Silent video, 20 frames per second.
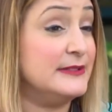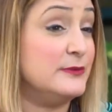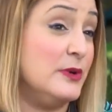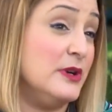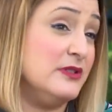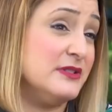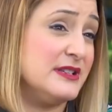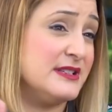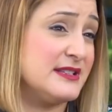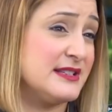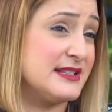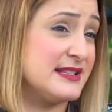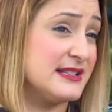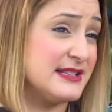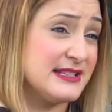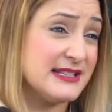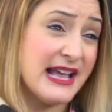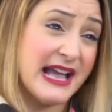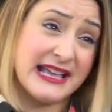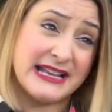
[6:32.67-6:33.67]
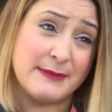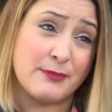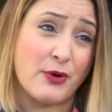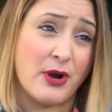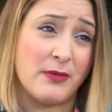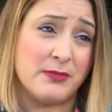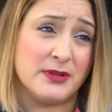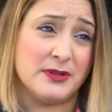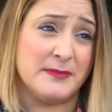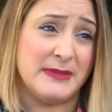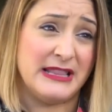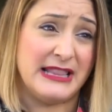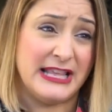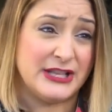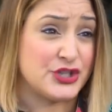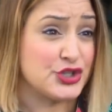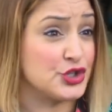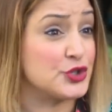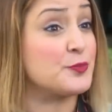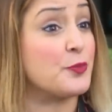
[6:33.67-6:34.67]
well, it's a society problem and
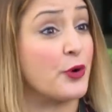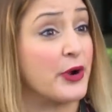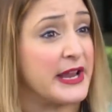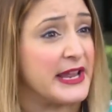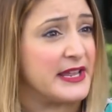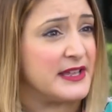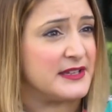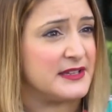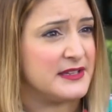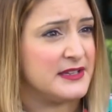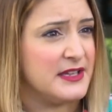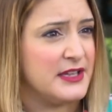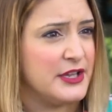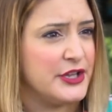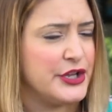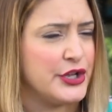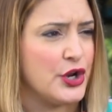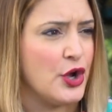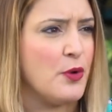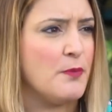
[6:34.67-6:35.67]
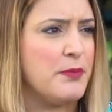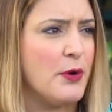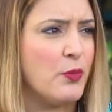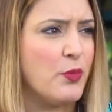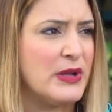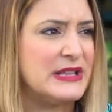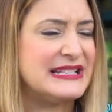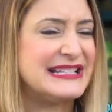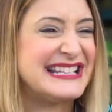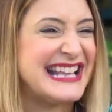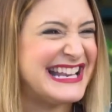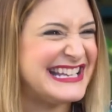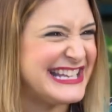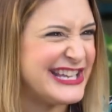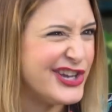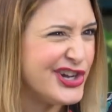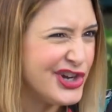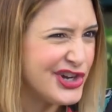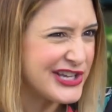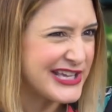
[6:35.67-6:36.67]
let's just pray you know, but when
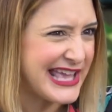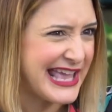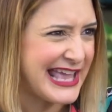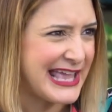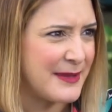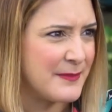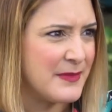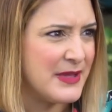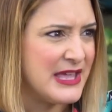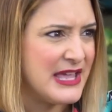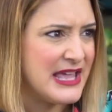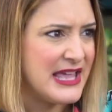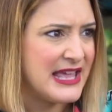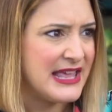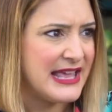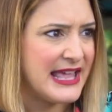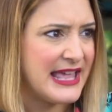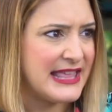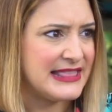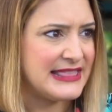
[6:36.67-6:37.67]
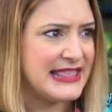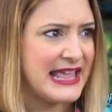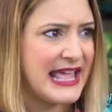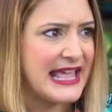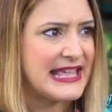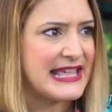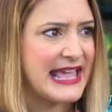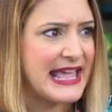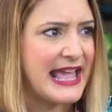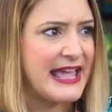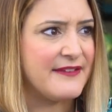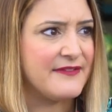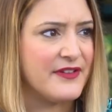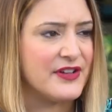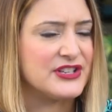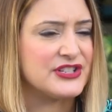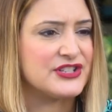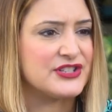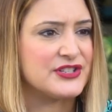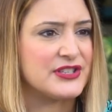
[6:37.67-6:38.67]
Sandy Hook came, they gave
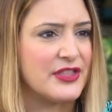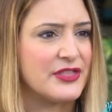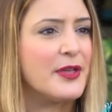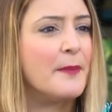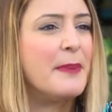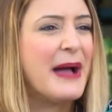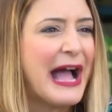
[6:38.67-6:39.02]
us the